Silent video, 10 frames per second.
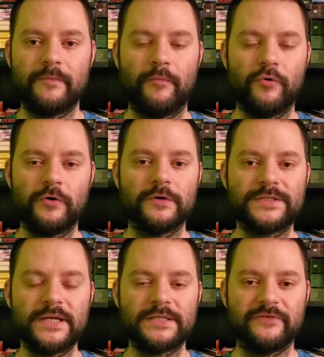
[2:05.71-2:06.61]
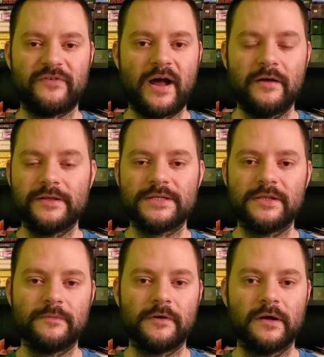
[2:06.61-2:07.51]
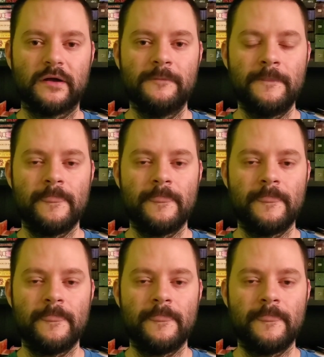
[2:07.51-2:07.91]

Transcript: brutal scenes of violence in the book,